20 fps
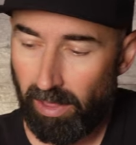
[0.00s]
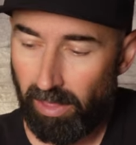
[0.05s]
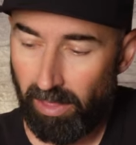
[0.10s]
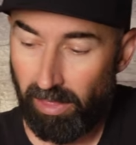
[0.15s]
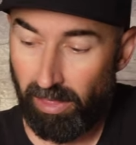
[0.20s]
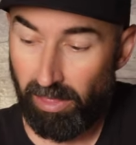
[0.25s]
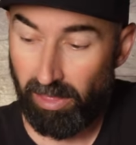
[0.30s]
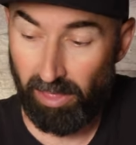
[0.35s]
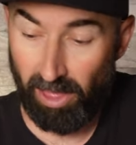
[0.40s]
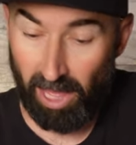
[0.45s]

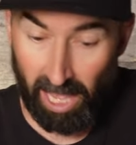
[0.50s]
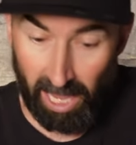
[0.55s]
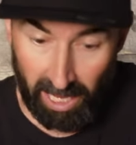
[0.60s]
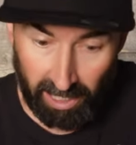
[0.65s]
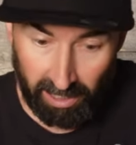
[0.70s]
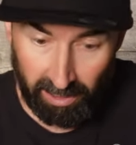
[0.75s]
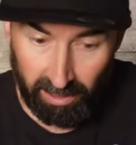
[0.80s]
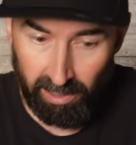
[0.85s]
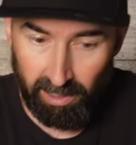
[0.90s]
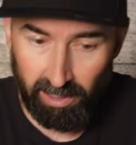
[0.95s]

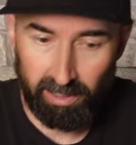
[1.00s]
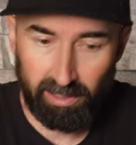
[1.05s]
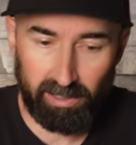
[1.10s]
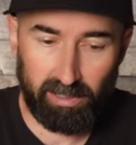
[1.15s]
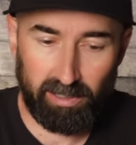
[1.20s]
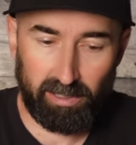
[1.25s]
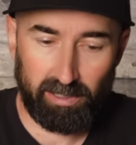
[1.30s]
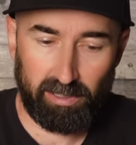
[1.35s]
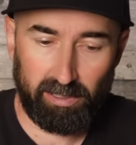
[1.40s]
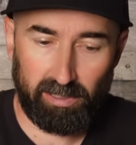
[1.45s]
then
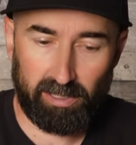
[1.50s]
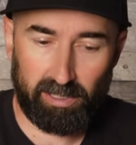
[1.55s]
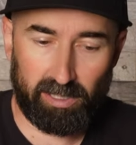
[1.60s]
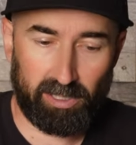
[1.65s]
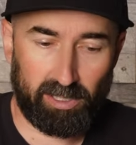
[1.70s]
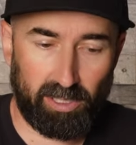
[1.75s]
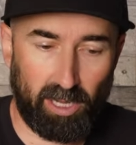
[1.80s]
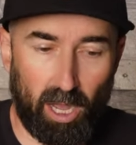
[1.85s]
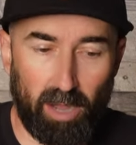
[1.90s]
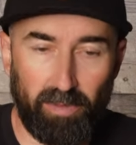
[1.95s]

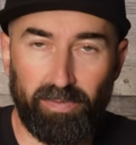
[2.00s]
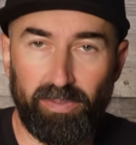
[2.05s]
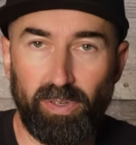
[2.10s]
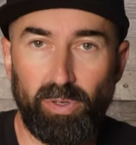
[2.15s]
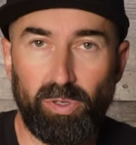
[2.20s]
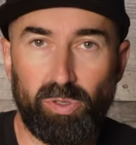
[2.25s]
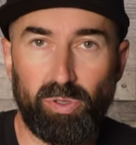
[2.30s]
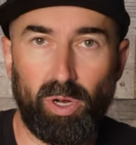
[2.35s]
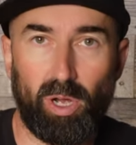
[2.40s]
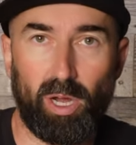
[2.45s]
Soft
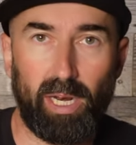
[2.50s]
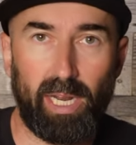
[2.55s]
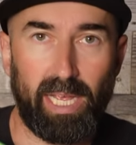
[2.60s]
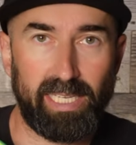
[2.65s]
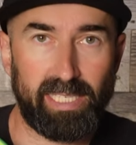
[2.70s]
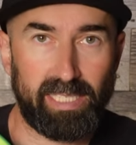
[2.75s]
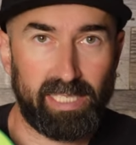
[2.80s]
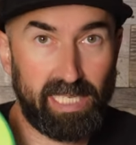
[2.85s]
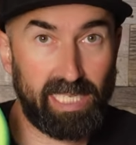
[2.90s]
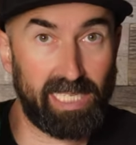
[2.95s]
Neutron
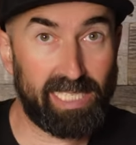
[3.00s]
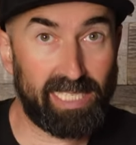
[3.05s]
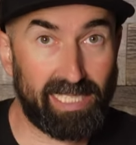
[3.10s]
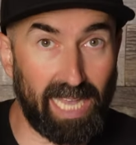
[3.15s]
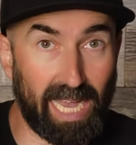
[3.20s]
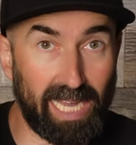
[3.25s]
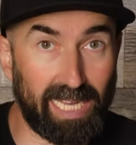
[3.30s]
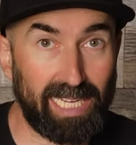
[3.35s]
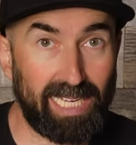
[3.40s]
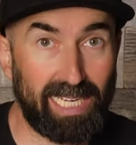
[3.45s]
as the
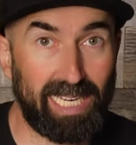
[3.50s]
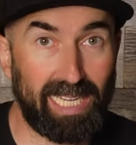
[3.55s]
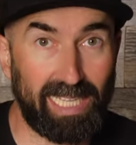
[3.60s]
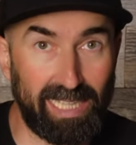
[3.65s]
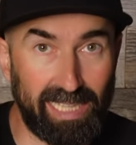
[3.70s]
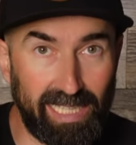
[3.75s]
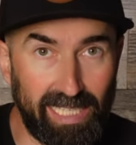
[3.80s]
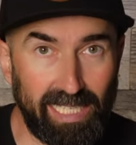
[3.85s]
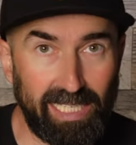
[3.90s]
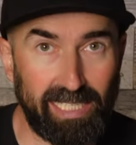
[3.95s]
second
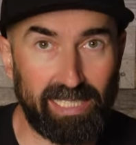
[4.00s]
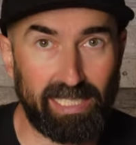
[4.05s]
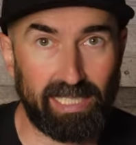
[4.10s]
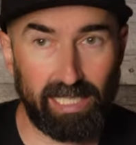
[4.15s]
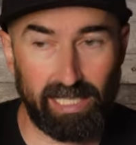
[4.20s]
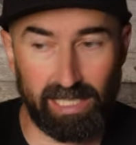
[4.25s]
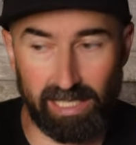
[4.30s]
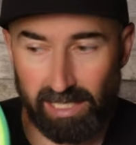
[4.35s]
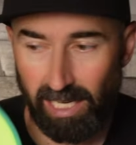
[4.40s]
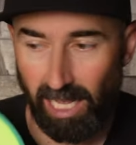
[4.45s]

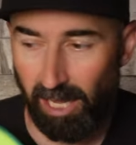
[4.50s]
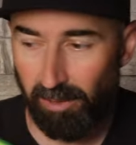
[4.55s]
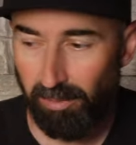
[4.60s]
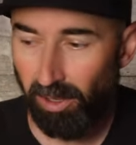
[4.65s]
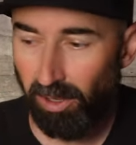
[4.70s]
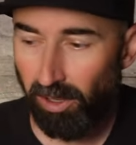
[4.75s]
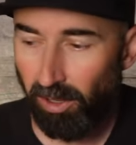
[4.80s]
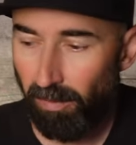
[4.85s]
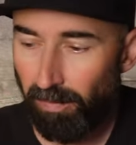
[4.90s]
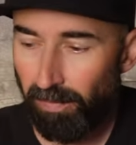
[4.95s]
least
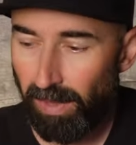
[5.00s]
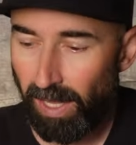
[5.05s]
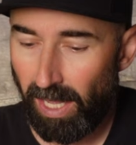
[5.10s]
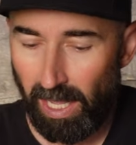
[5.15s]
stable,